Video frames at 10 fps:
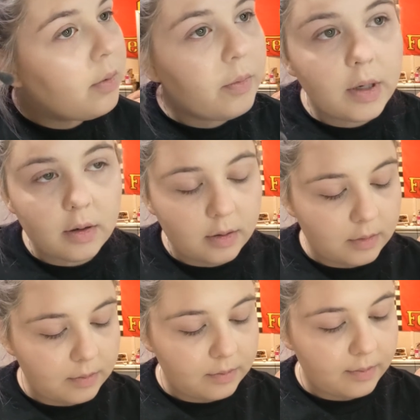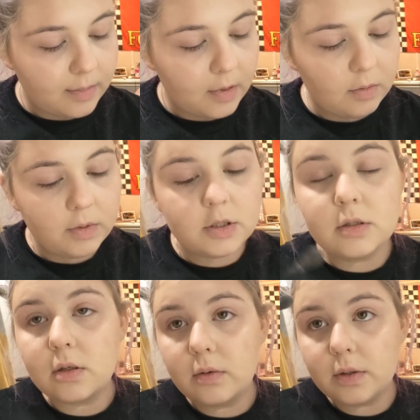we
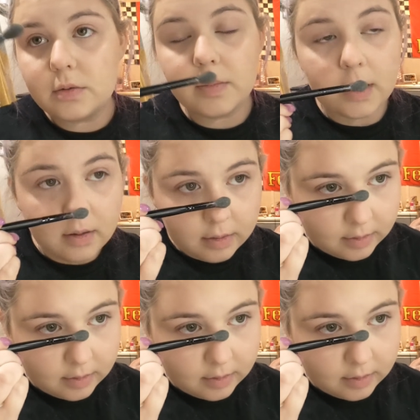just gonna use my